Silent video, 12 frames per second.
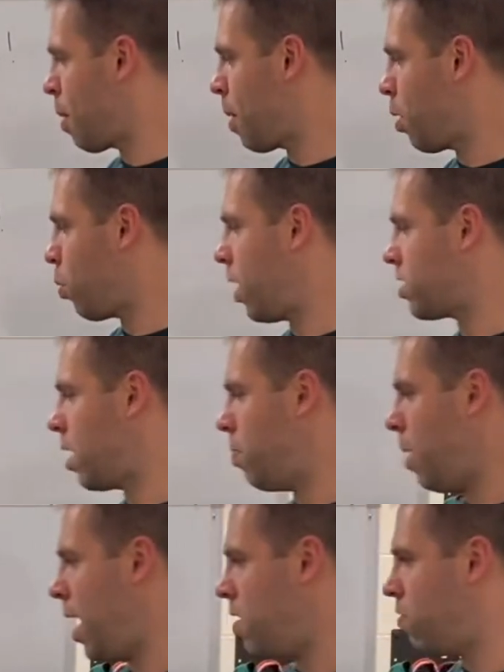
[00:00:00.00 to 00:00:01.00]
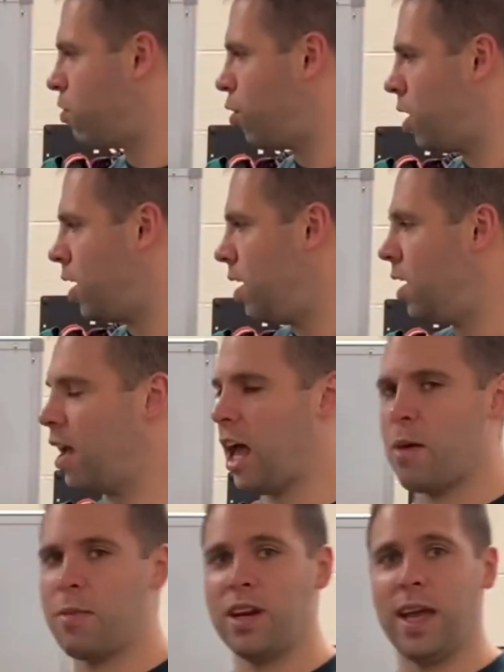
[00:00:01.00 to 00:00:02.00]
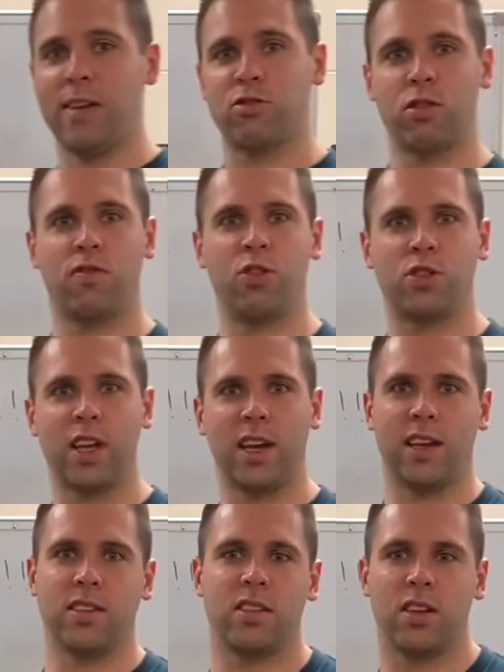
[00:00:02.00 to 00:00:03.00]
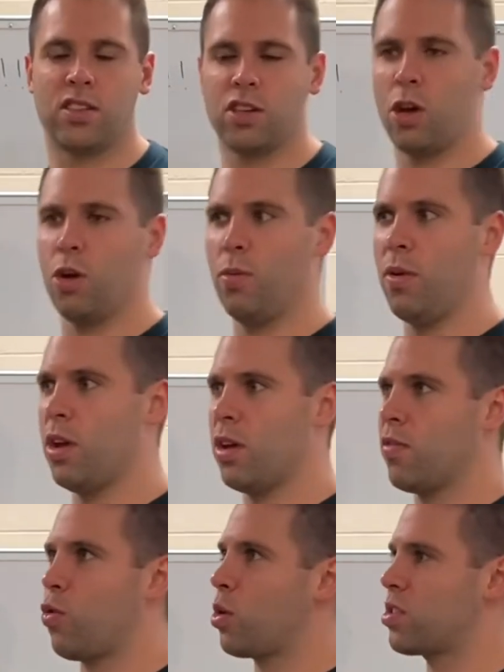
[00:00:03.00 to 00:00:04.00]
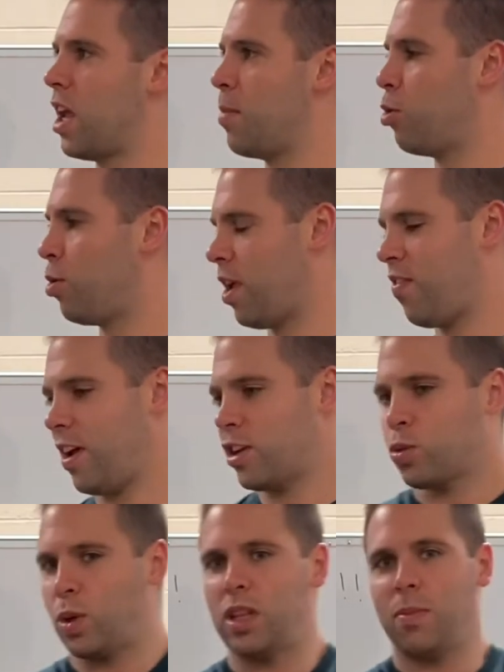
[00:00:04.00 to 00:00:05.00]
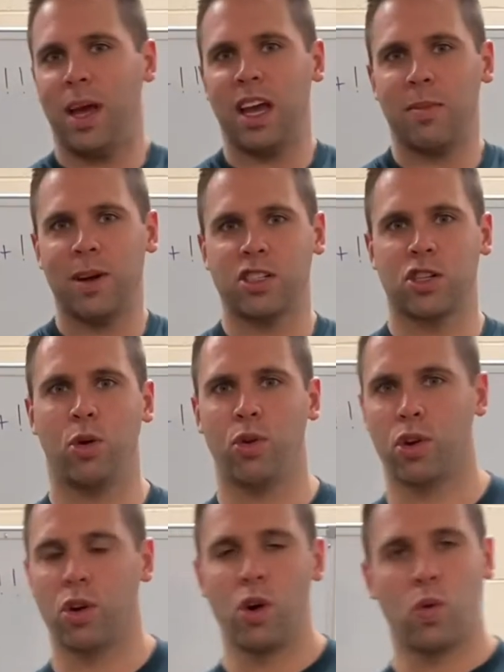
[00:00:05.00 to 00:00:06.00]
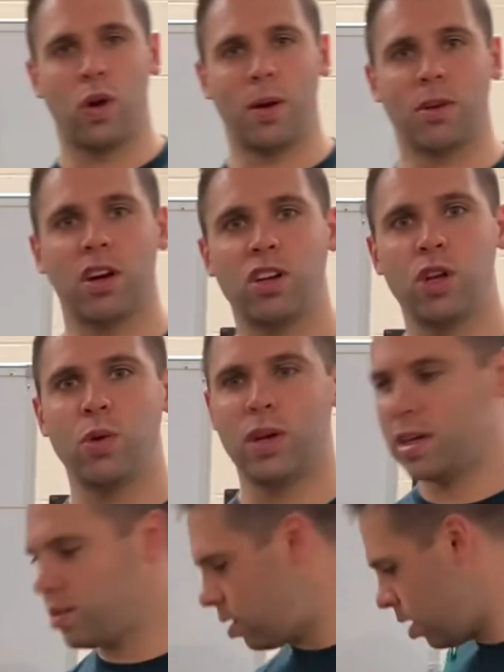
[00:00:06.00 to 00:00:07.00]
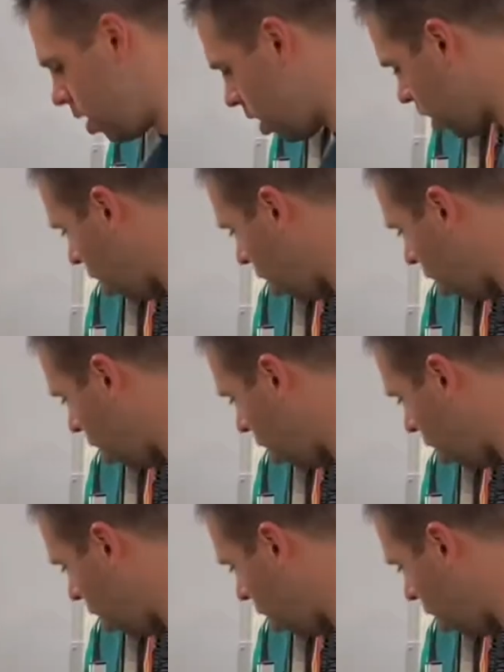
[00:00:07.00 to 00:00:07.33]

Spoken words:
When I say pain-free, I mean after a few seconds. So for example, if I tweak the back of my shoulder, what I'm gonna do is come